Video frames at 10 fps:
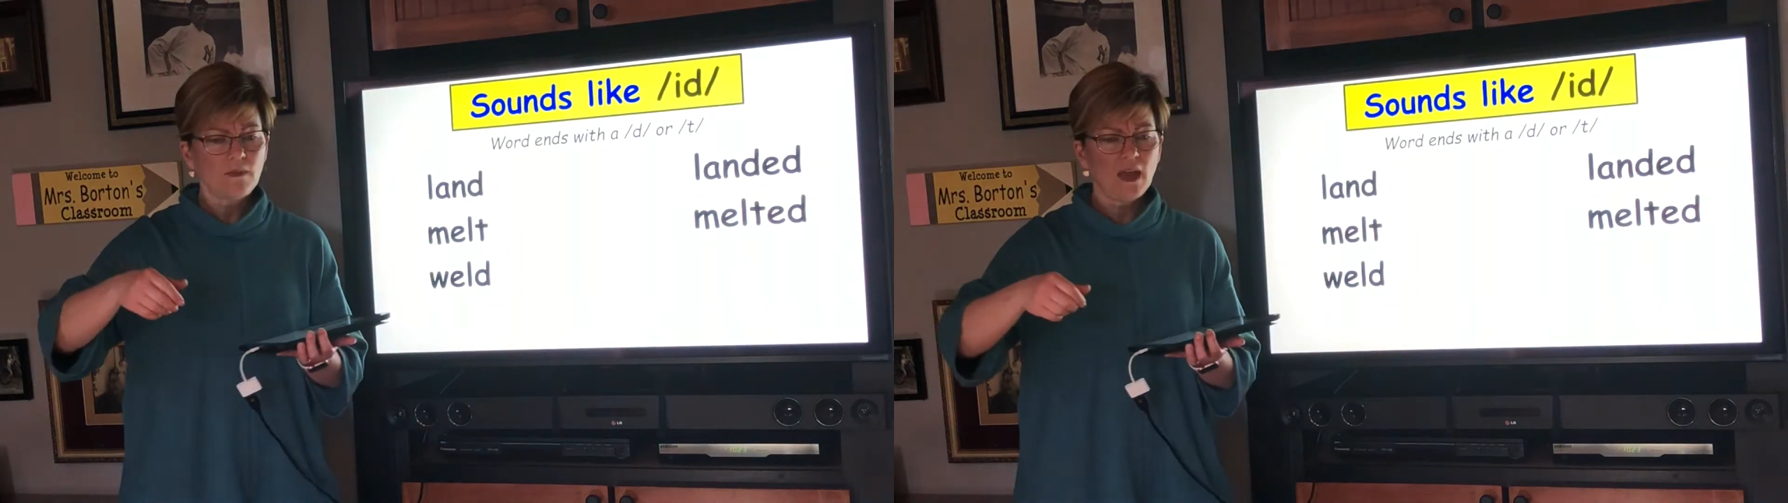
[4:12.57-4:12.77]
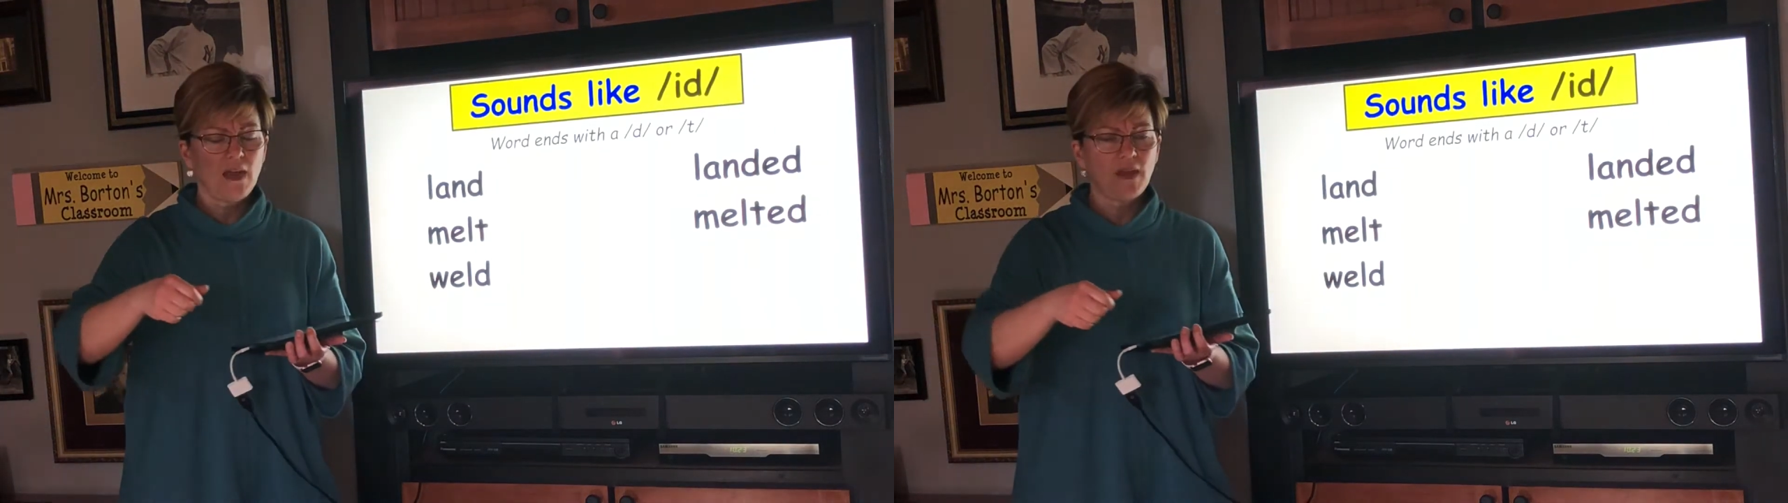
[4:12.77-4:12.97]

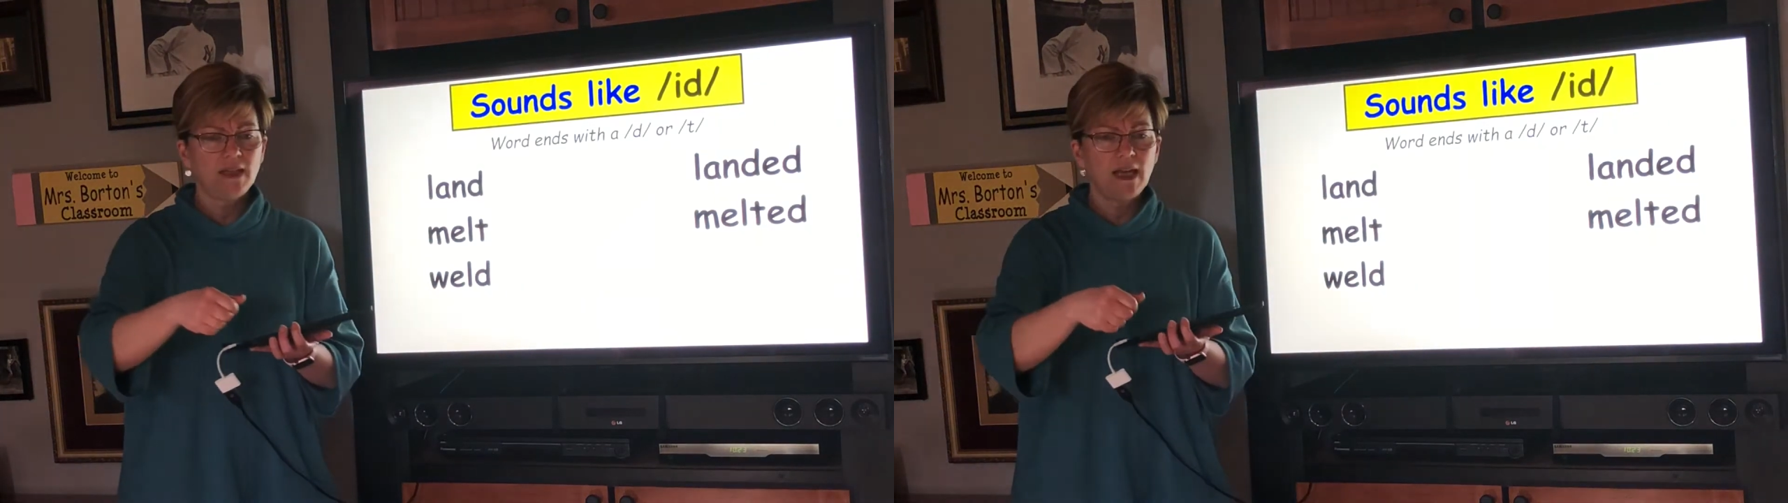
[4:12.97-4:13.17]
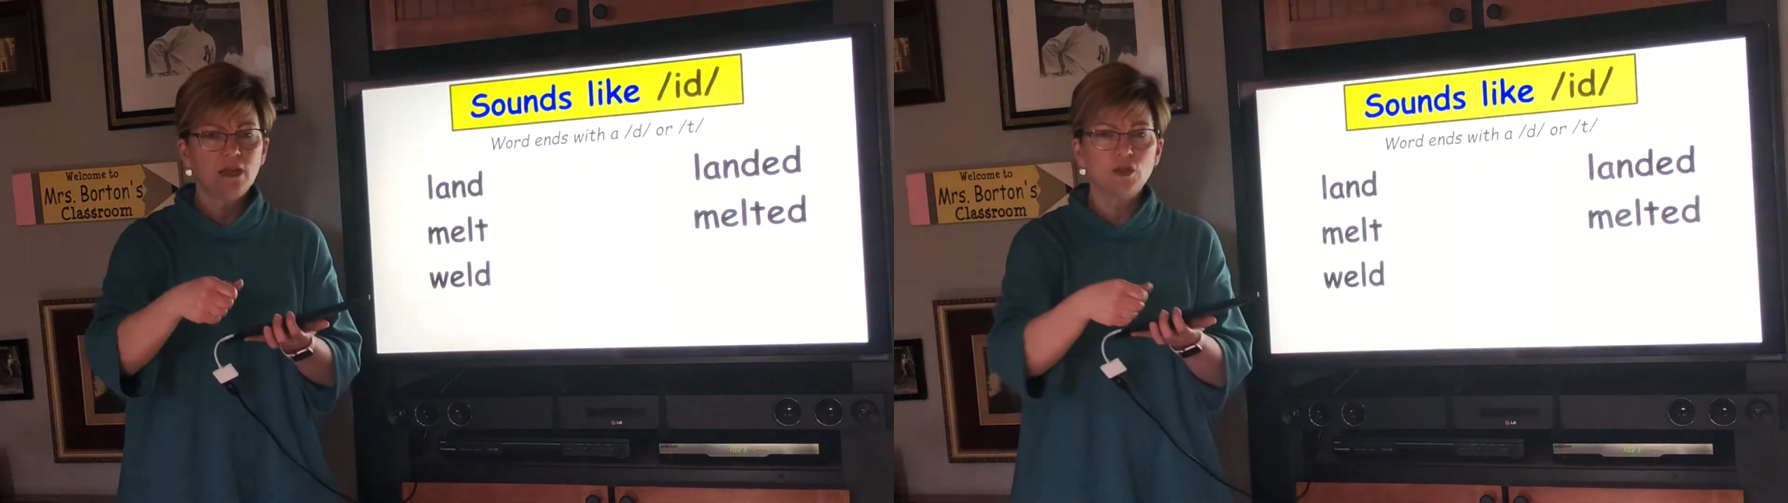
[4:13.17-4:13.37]
and they
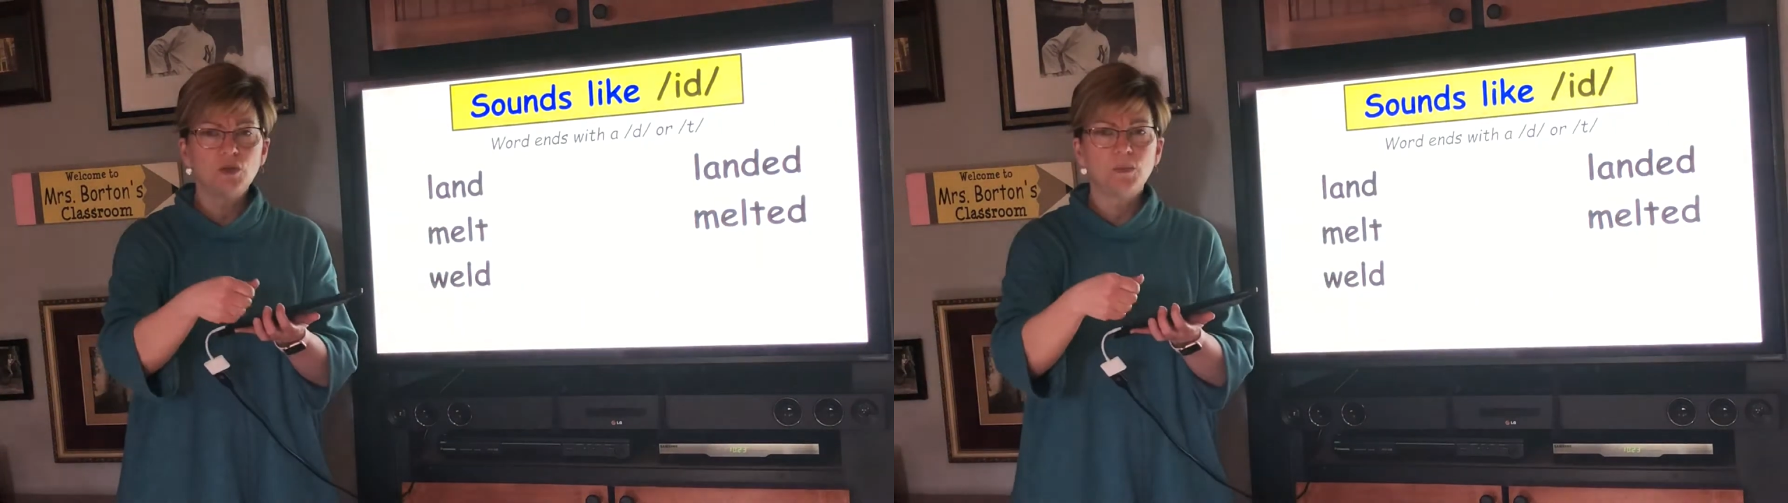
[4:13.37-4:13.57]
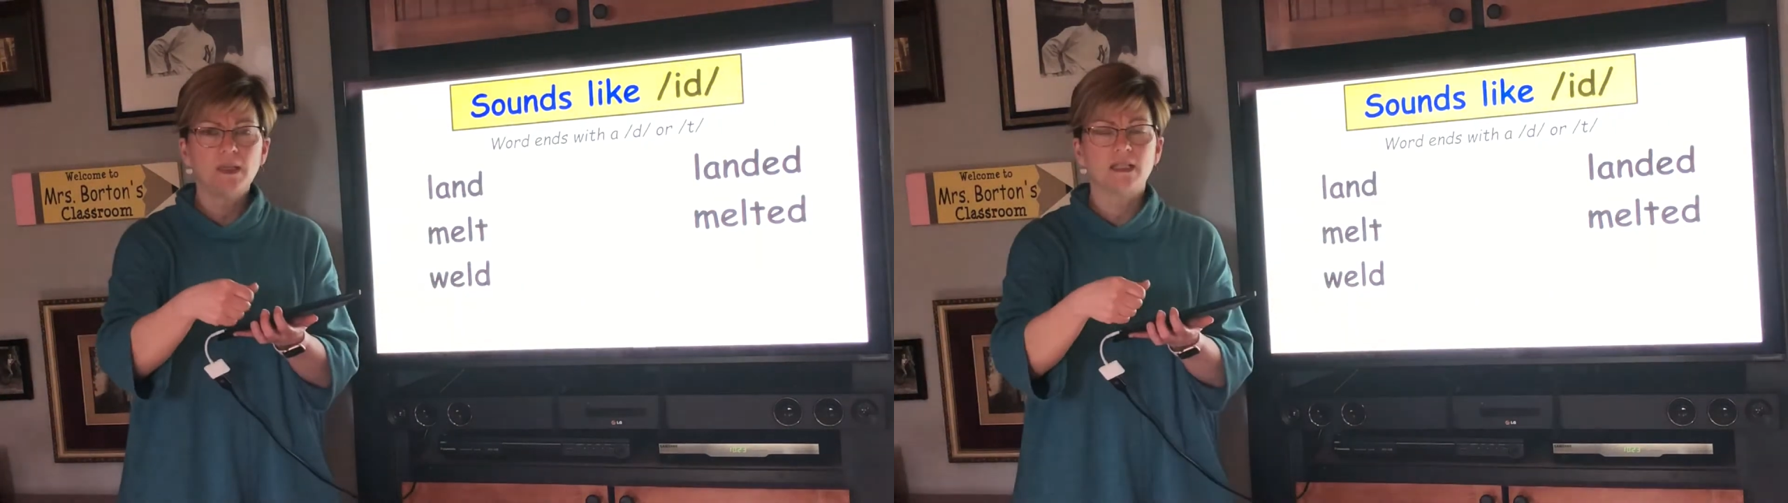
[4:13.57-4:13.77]
take two
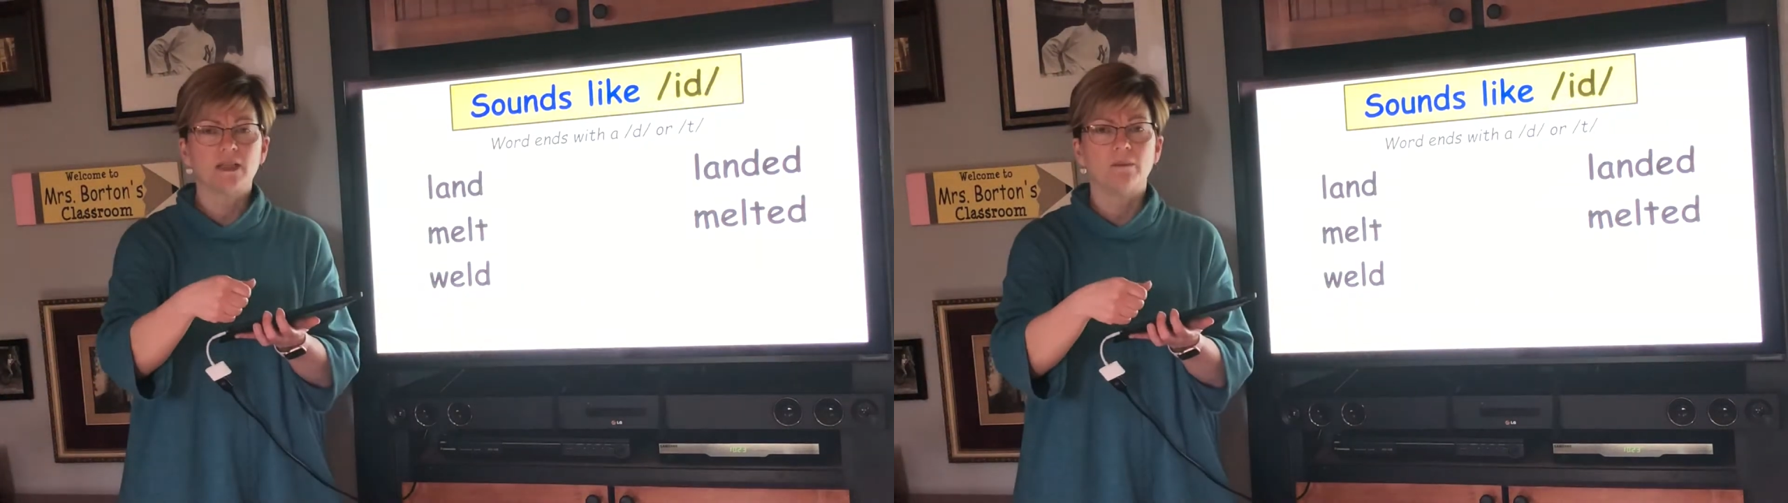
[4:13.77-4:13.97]
pieces of